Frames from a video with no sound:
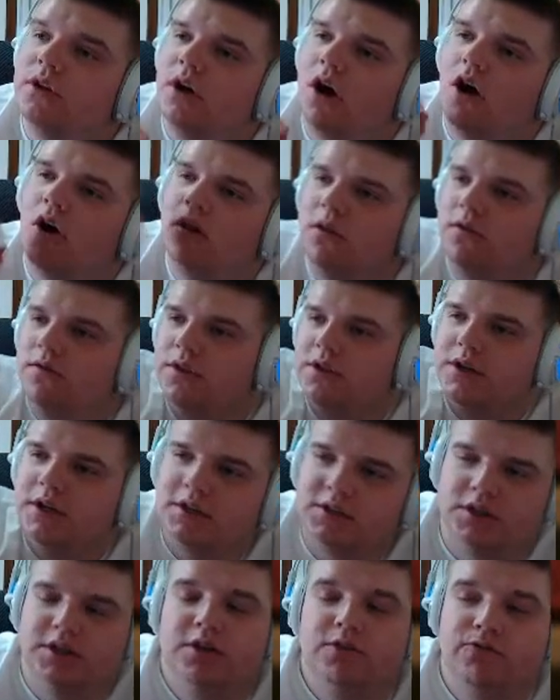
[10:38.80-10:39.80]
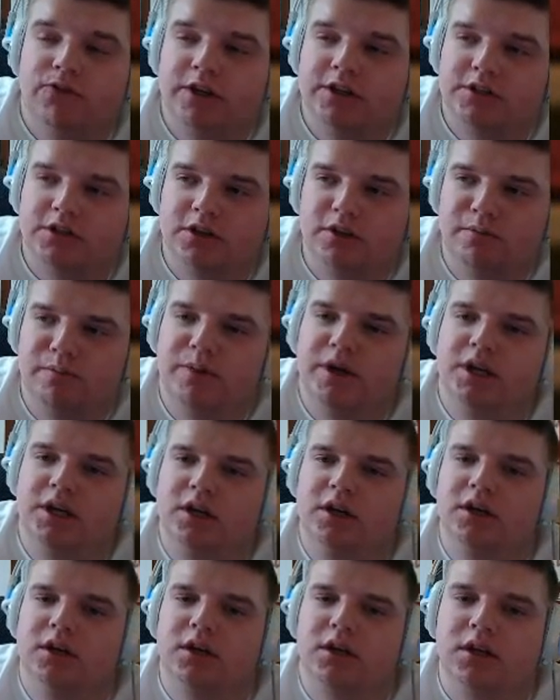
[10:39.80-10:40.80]
all of the decks that you face in the
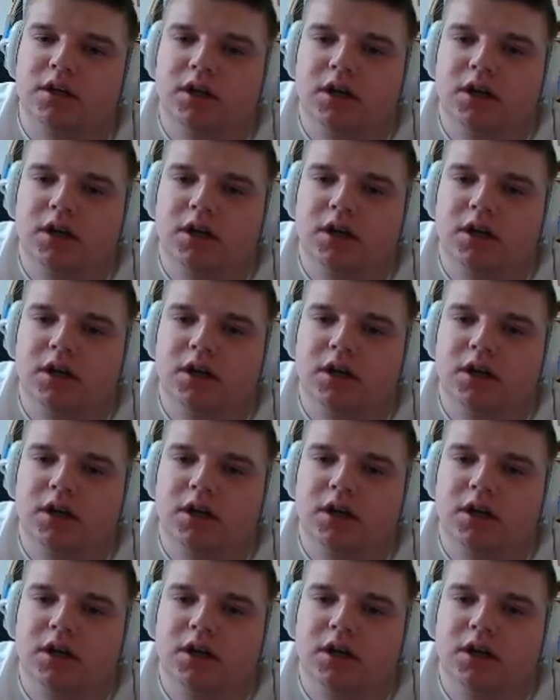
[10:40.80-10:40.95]
meta